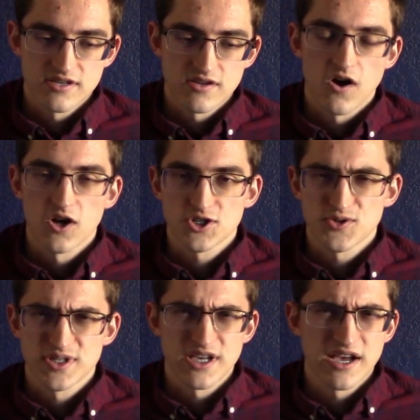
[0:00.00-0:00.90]

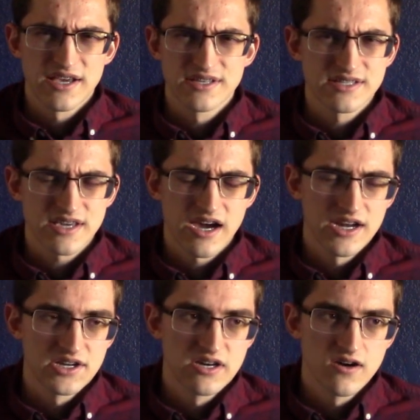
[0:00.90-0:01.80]
ostracized,
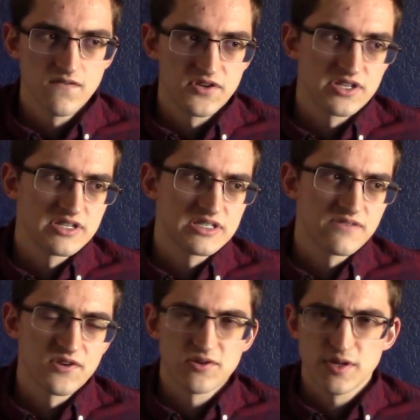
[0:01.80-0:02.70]
kind of, and
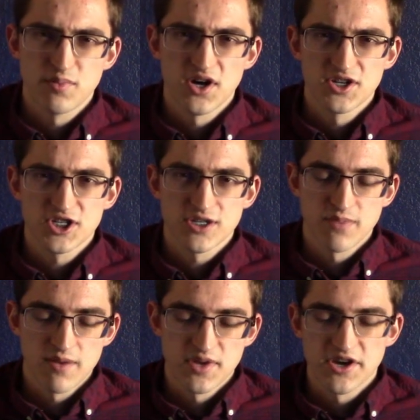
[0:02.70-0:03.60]
severely punished
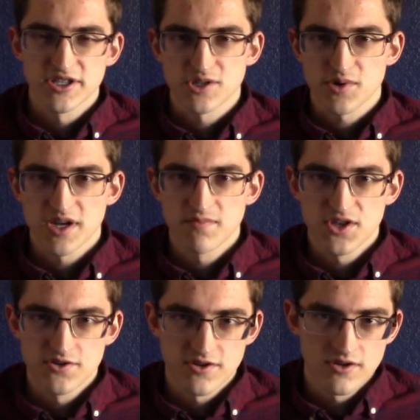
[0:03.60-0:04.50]
by Manon's
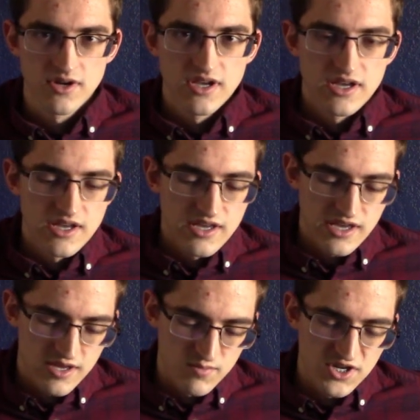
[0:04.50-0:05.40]
grandmother.
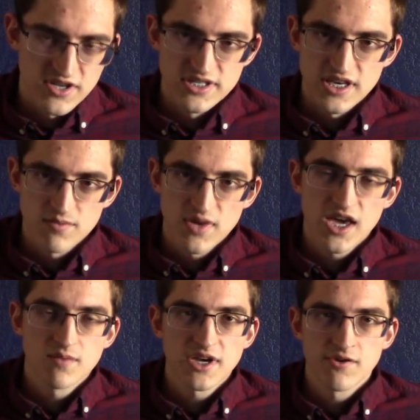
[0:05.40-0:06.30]
And Manon's like,
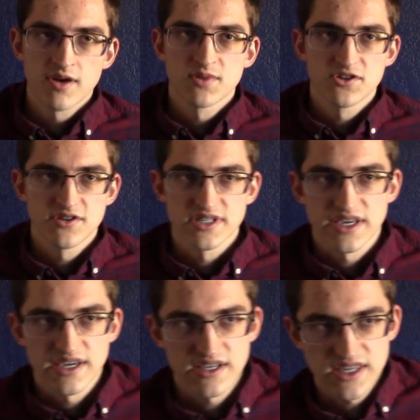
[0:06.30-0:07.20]
man, my grandmother is
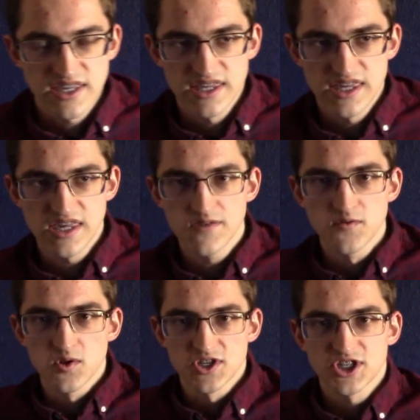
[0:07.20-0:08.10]
like
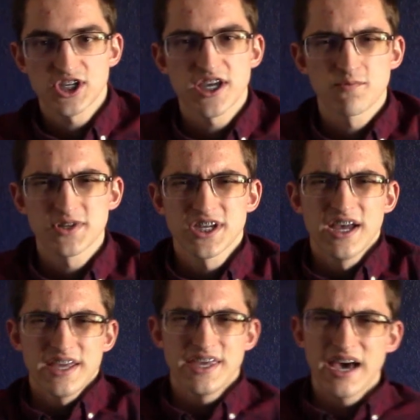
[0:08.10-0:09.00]
evil as shit, which,
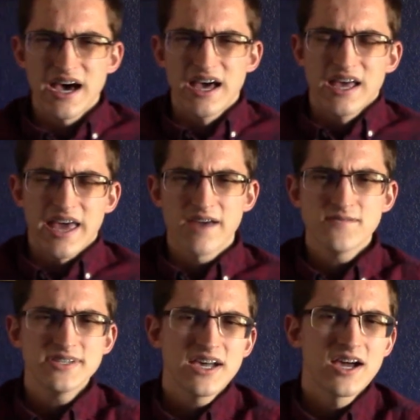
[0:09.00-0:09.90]
yeah,
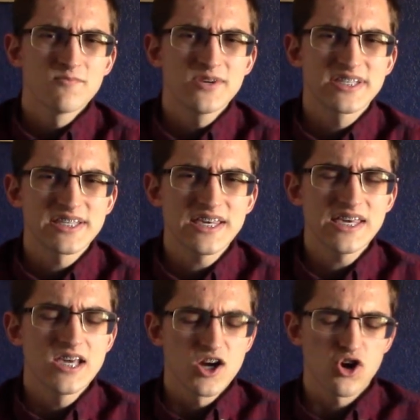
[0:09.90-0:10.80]
every time we
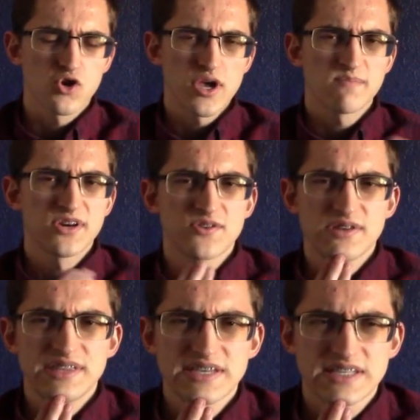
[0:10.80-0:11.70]
see her grandmother
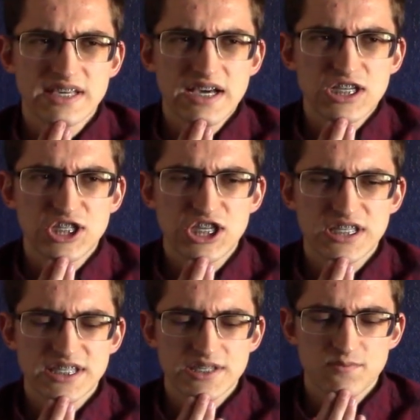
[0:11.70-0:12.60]
in this,
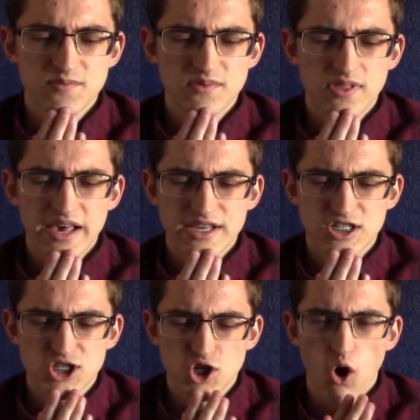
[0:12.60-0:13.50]
she's like
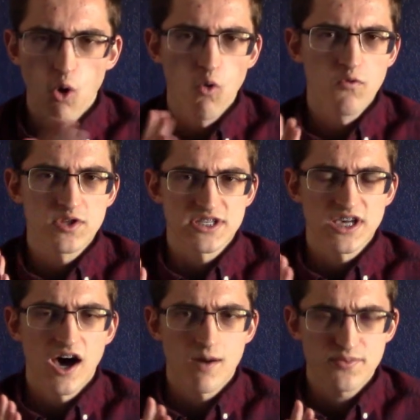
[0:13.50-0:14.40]
just over the
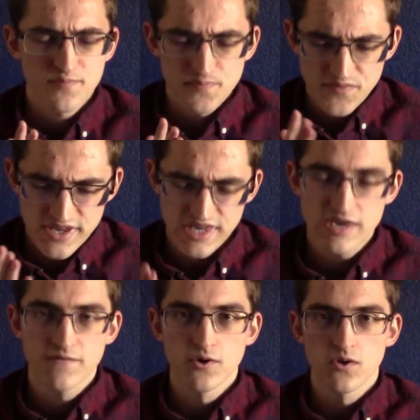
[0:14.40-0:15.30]
top
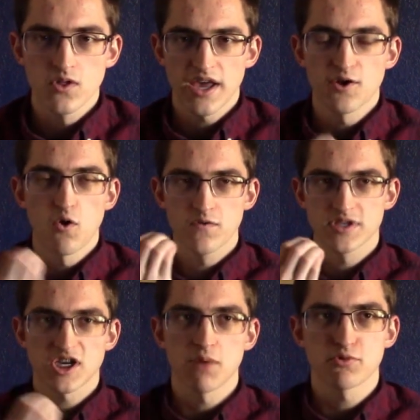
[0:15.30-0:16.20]
evil and over
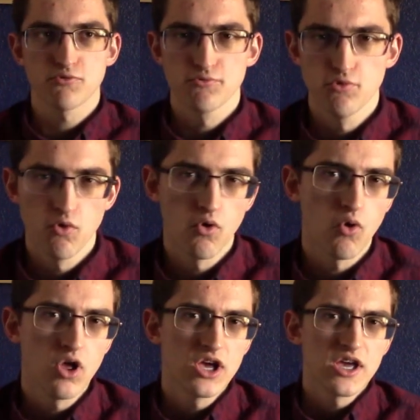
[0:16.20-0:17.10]
the top
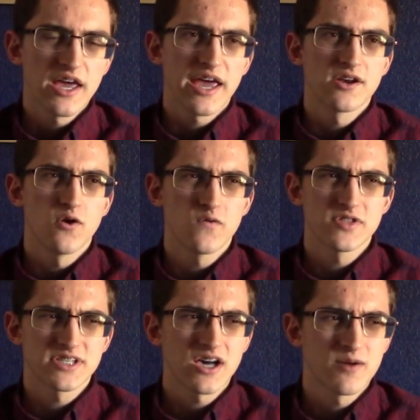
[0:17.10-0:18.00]
cruel and over
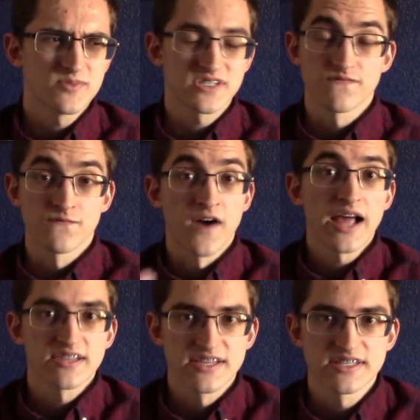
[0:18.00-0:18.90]
the top just
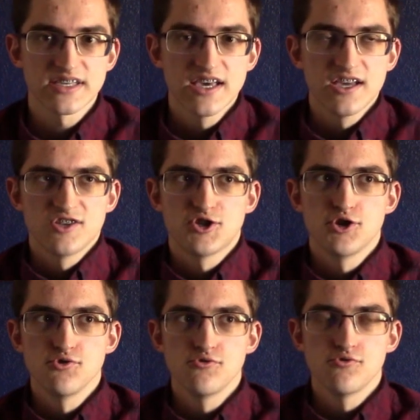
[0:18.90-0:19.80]
violent
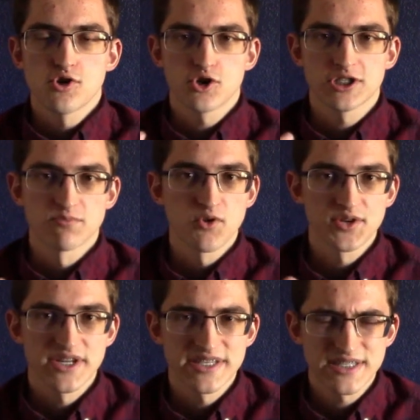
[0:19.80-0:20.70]
to her
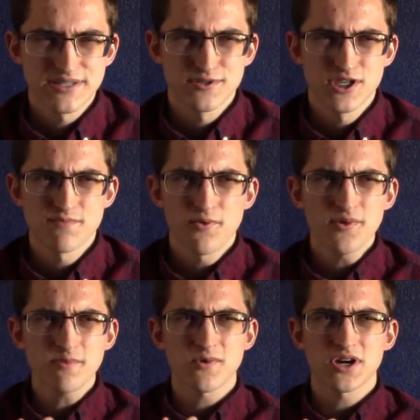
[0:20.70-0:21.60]
subordinates, to the
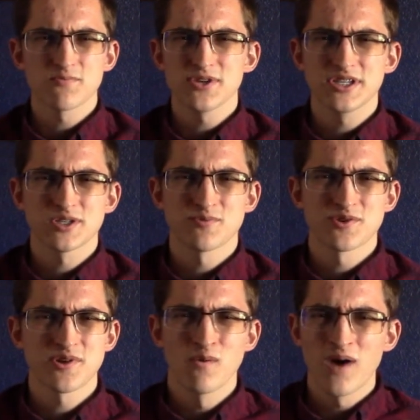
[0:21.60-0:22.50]
point where I'm really just
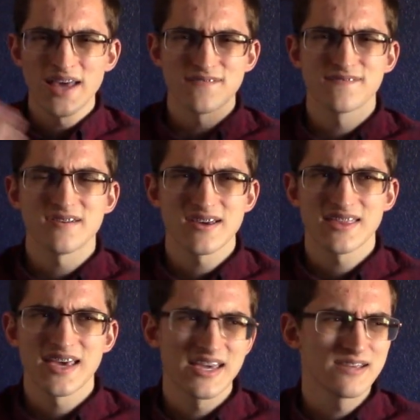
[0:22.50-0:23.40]
wondering why the fuck
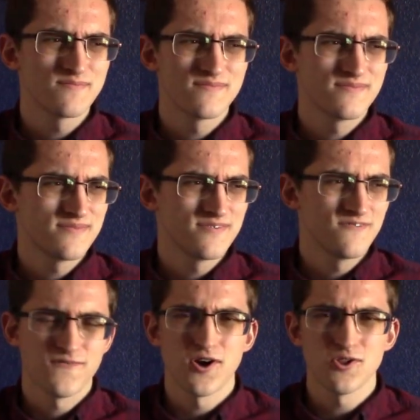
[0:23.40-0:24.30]
they
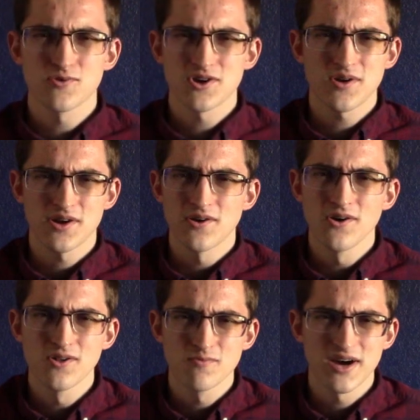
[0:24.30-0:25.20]
follow her at
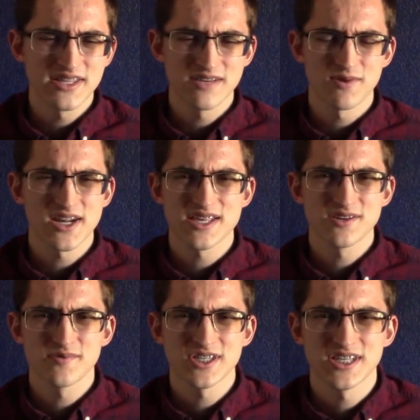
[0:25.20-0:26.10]
all. Why do they
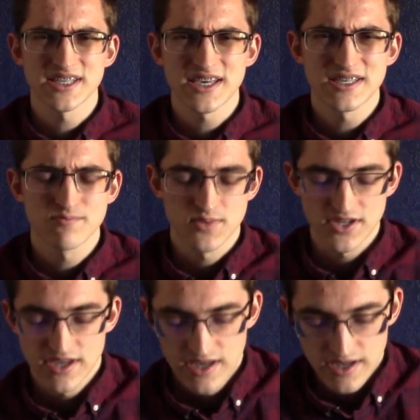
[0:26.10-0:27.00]
do what she says? But,